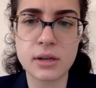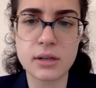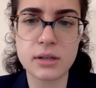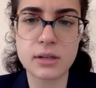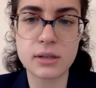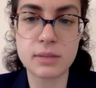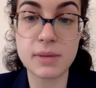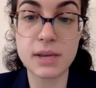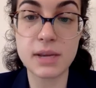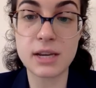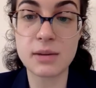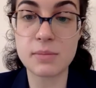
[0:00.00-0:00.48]

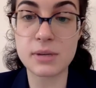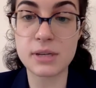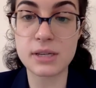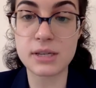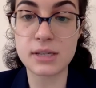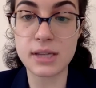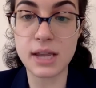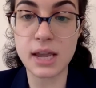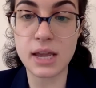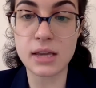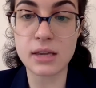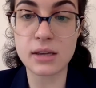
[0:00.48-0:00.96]
To make a
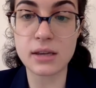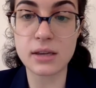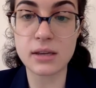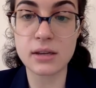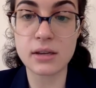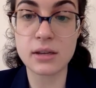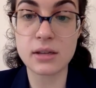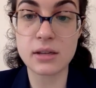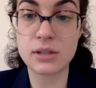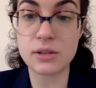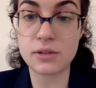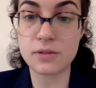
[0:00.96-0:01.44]
mistake,
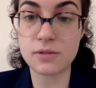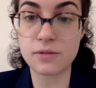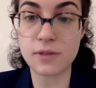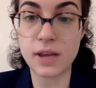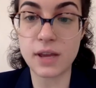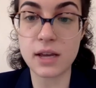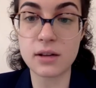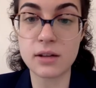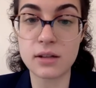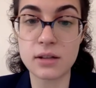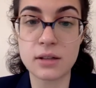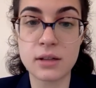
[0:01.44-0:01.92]
to
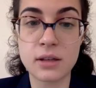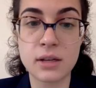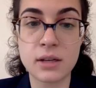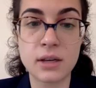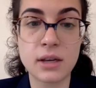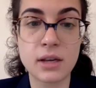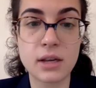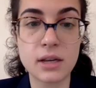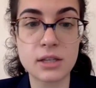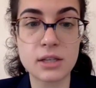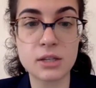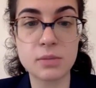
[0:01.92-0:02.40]
fail,
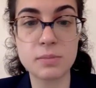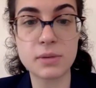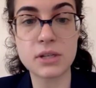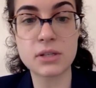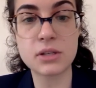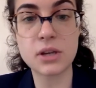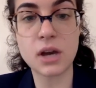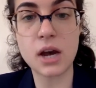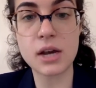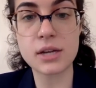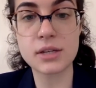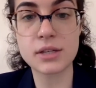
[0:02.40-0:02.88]
is to be
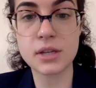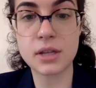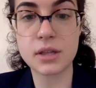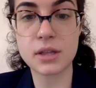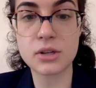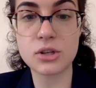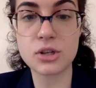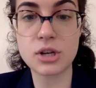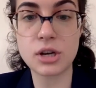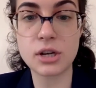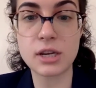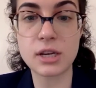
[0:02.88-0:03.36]
tossed on
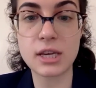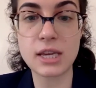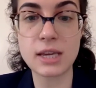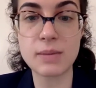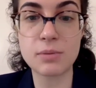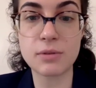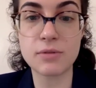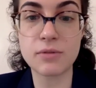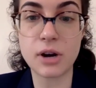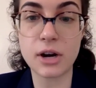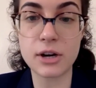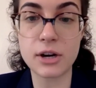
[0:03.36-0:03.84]
the junk
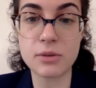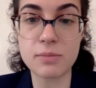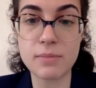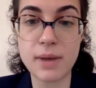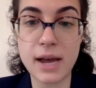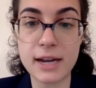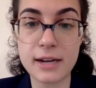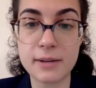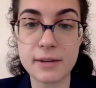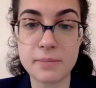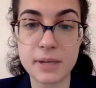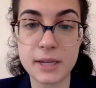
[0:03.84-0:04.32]
heap of, are you
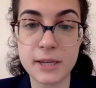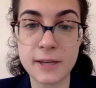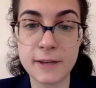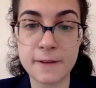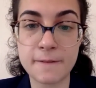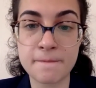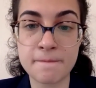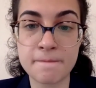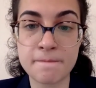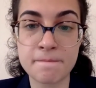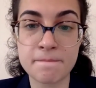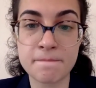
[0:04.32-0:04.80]
mad at me?
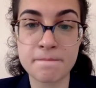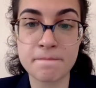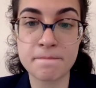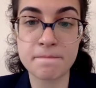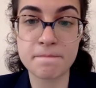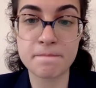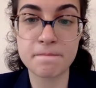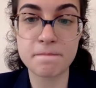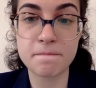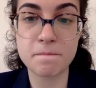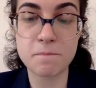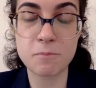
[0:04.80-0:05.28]

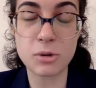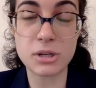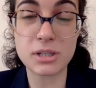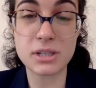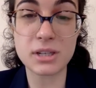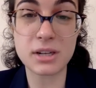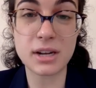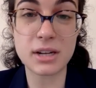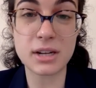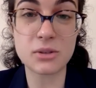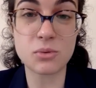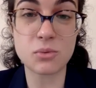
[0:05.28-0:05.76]
What
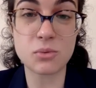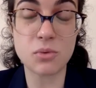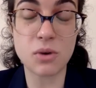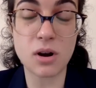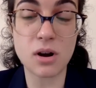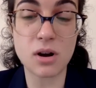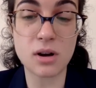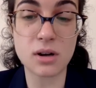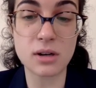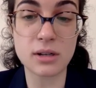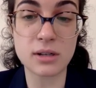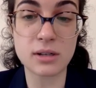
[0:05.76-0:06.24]
did I do
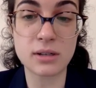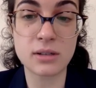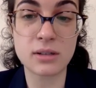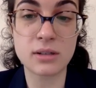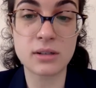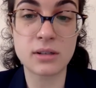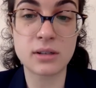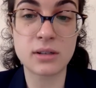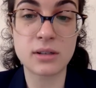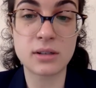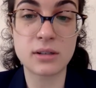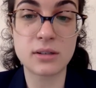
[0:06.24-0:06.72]
wrong?
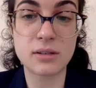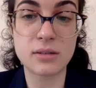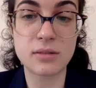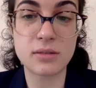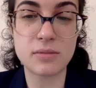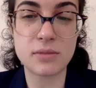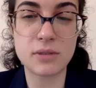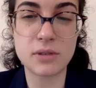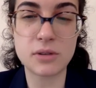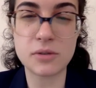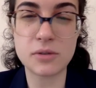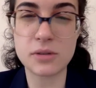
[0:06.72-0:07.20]

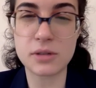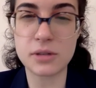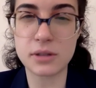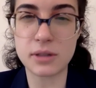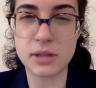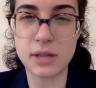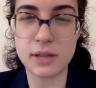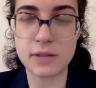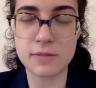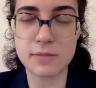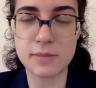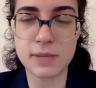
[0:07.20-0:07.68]
Do you still
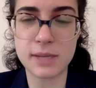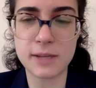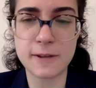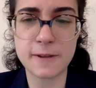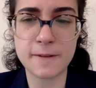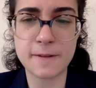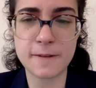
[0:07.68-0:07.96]
love me?